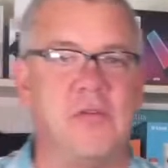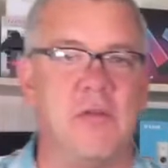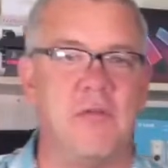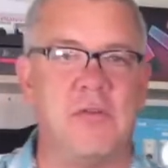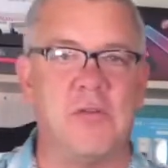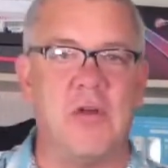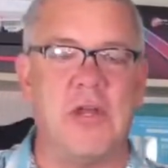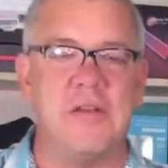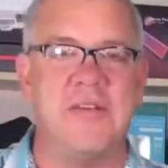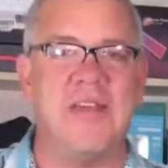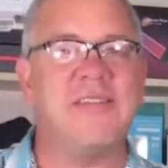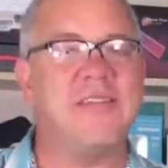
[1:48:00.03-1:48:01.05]
of this
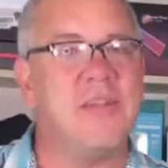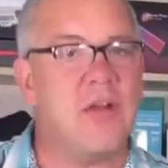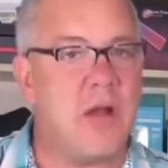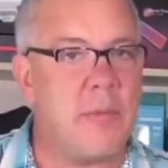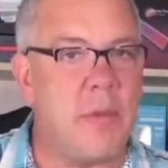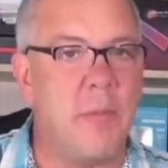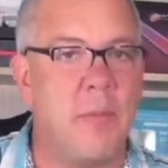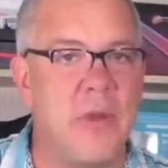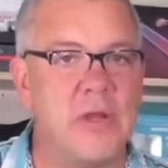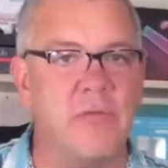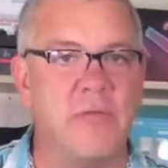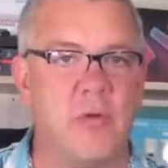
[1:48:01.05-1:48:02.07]
great desktop
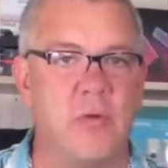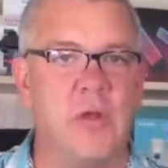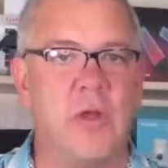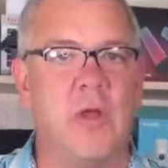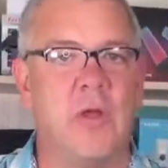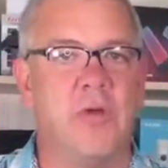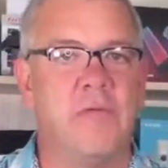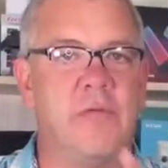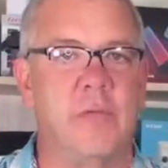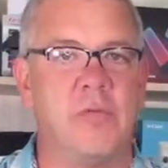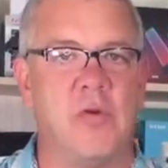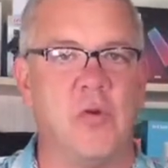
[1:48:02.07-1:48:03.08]
microphone
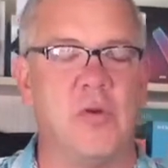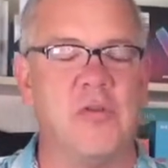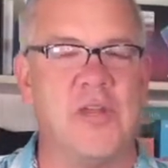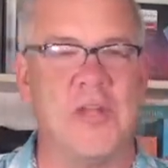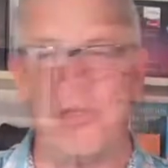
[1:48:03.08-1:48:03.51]
from Tonor. Take a